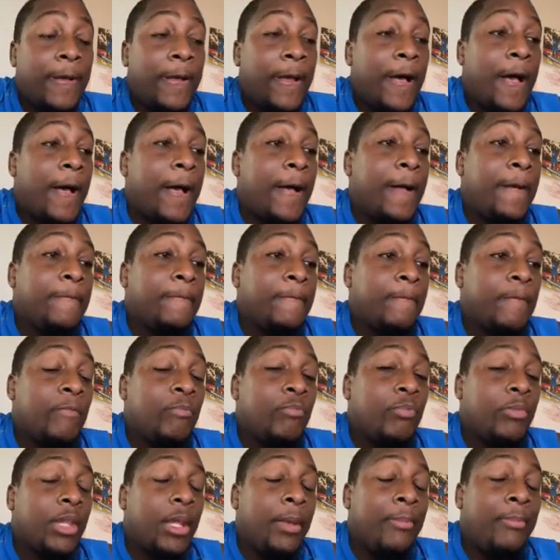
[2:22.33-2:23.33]
Um,
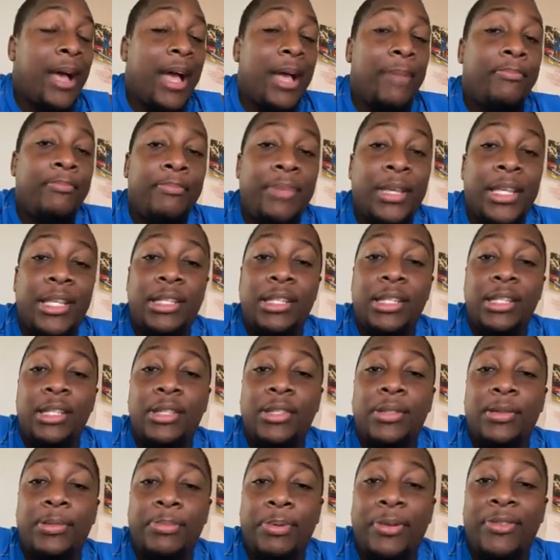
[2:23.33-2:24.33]
my
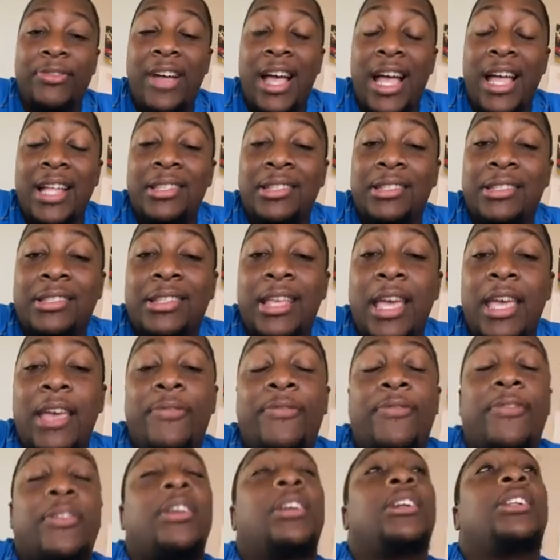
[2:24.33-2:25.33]
business provides
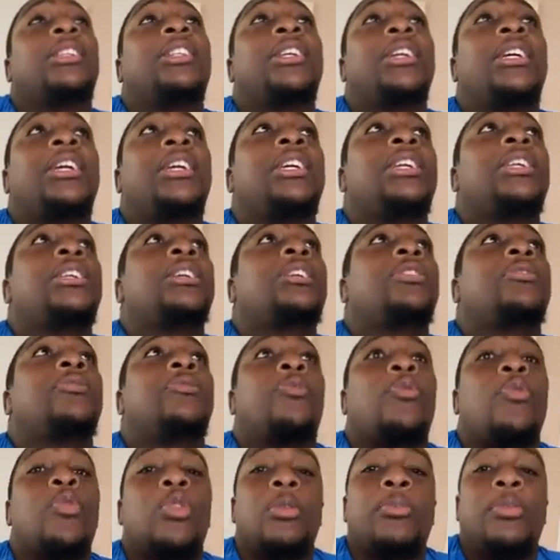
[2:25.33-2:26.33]
safe and clean and
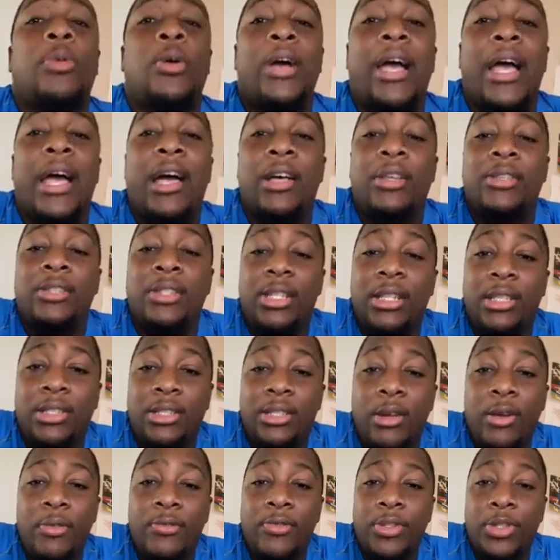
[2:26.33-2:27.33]
affordable housing
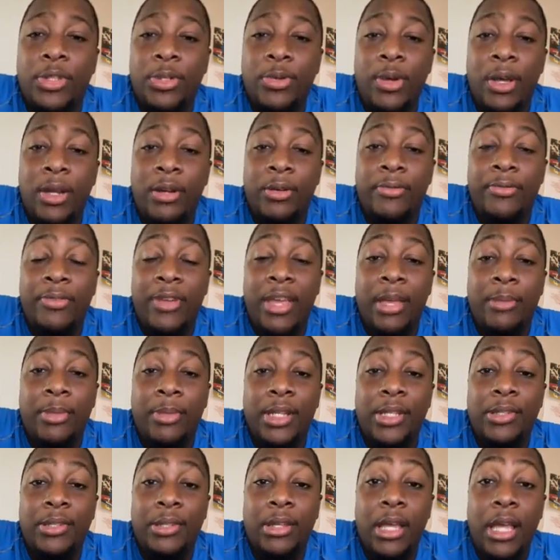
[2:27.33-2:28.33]
to over 200
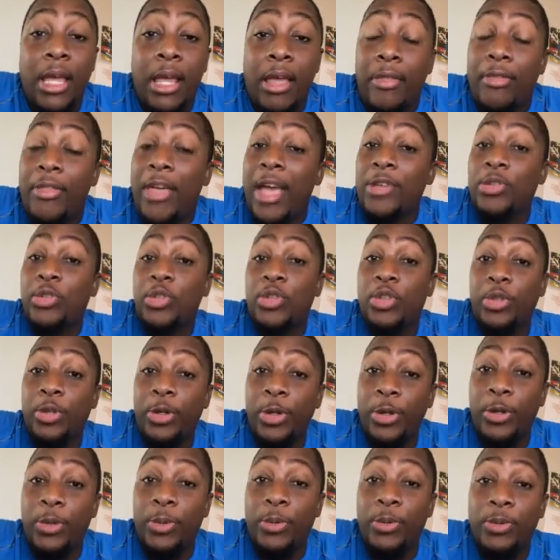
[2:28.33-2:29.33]
families. That's
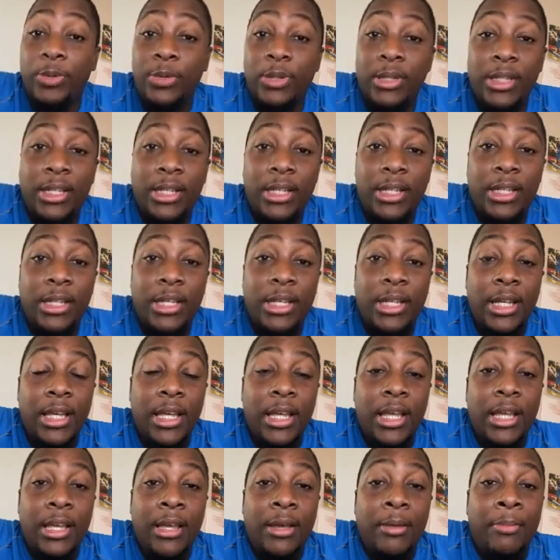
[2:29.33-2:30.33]
true.
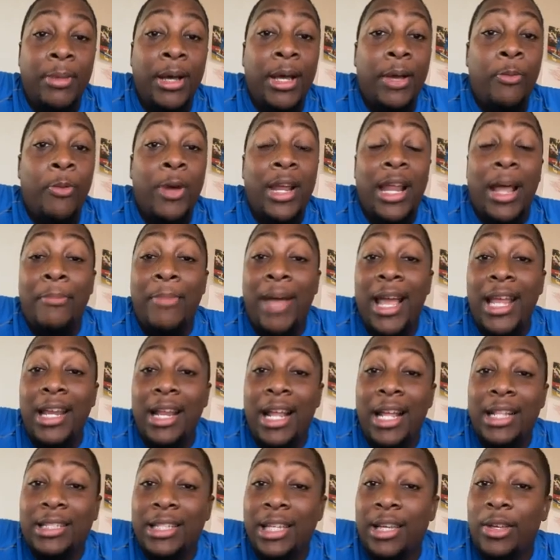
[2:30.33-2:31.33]
But what I might
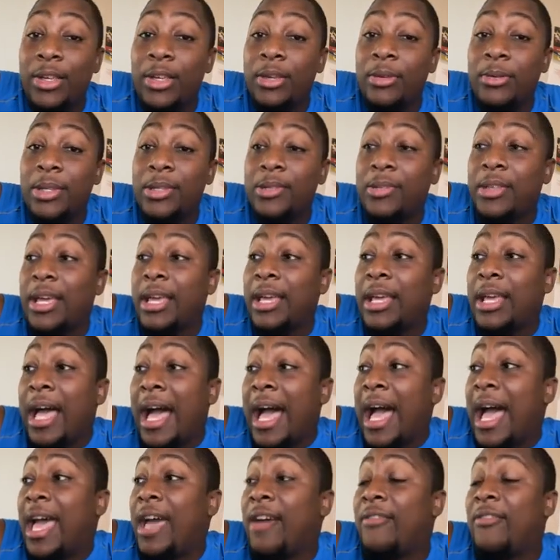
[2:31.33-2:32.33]
not tell you is that
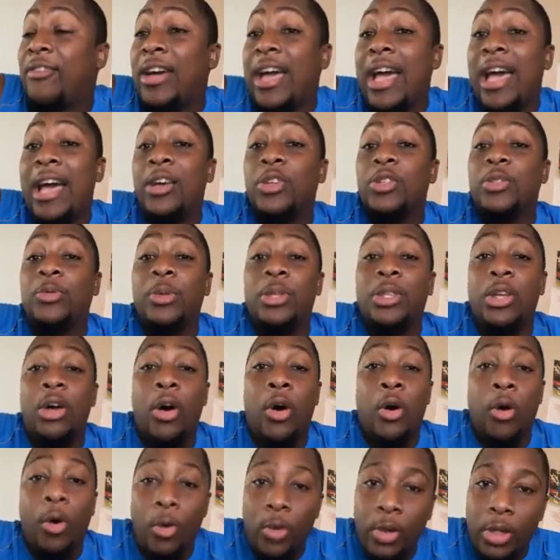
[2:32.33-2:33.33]
I have a house with a
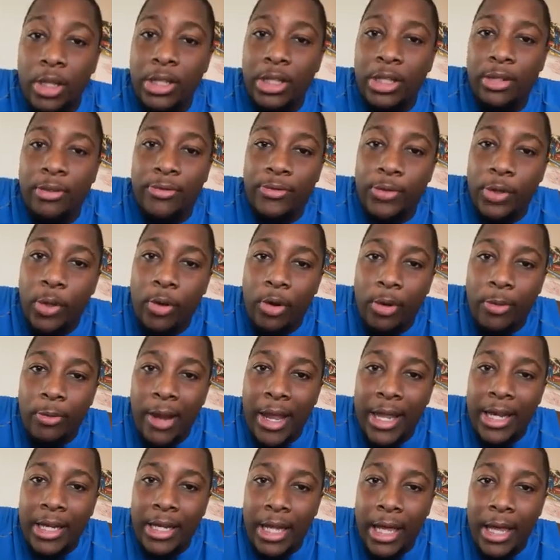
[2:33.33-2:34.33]
hole in the floor
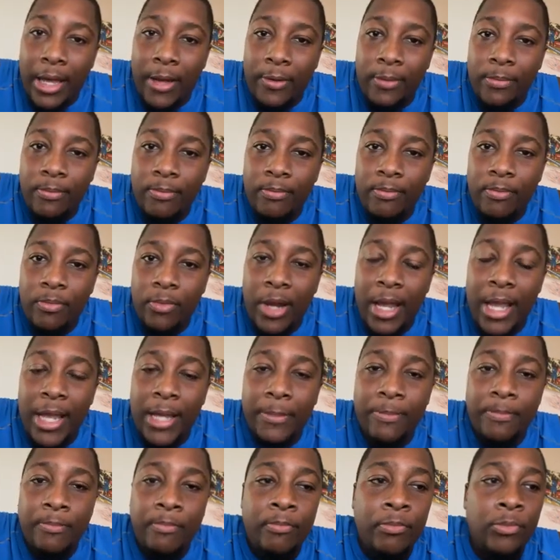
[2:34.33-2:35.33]
right now, right?